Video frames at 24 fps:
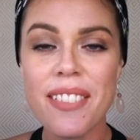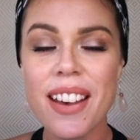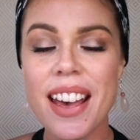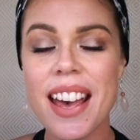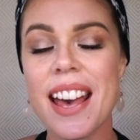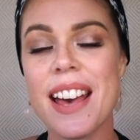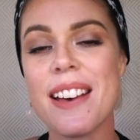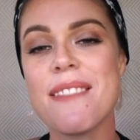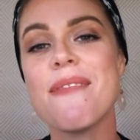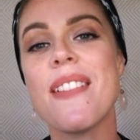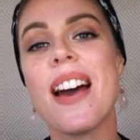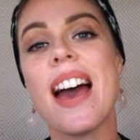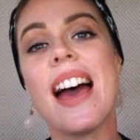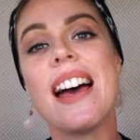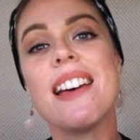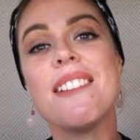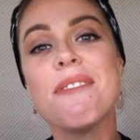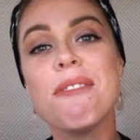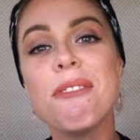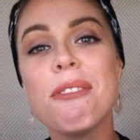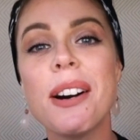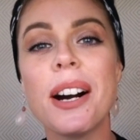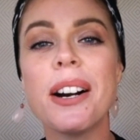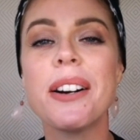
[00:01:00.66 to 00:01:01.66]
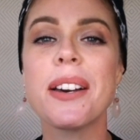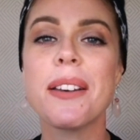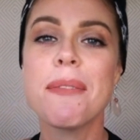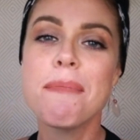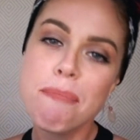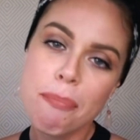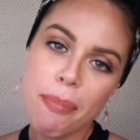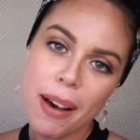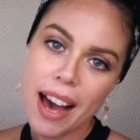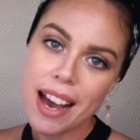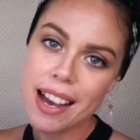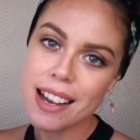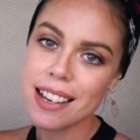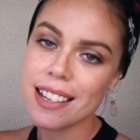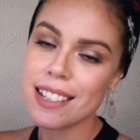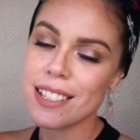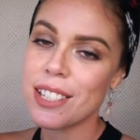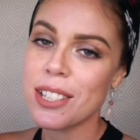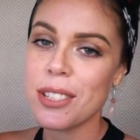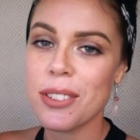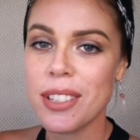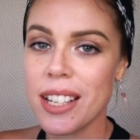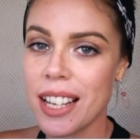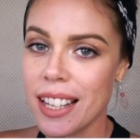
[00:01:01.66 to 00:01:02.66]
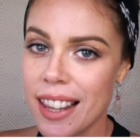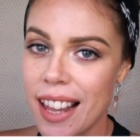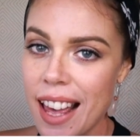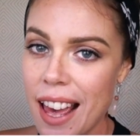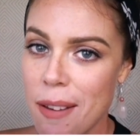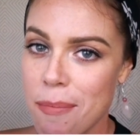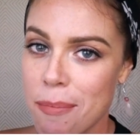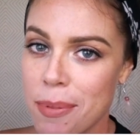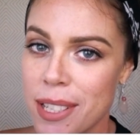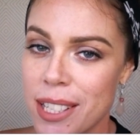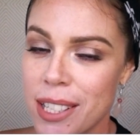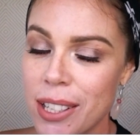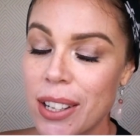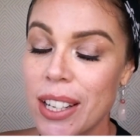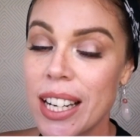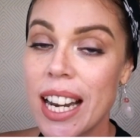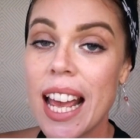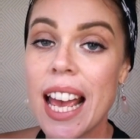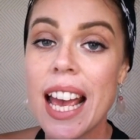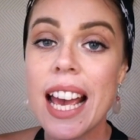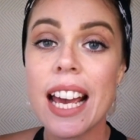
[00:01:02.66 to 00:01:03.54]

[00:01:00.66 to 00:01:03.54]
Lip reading: fam, and welcome back to another episode.